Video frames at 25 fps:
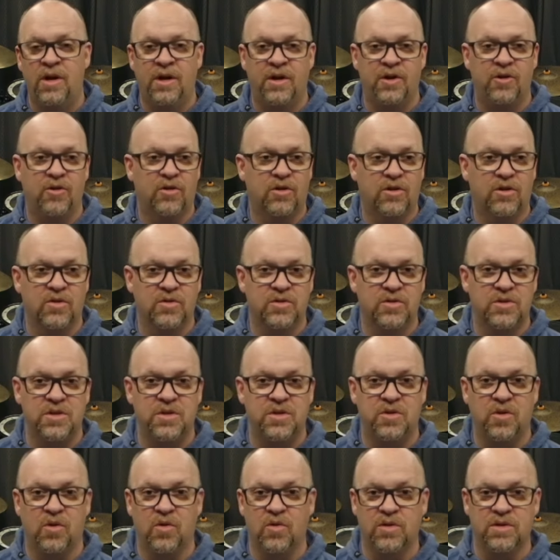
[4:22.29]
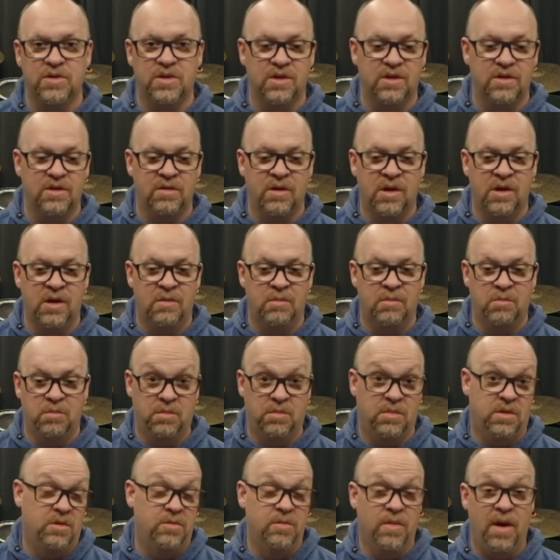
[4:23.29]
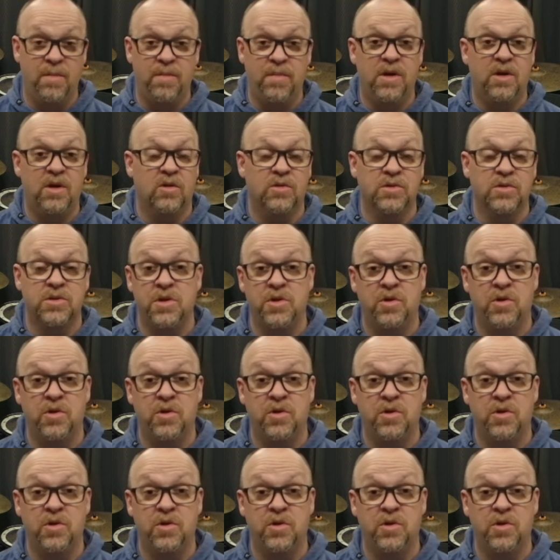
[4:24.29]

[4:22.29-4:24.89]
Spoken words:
You might be closing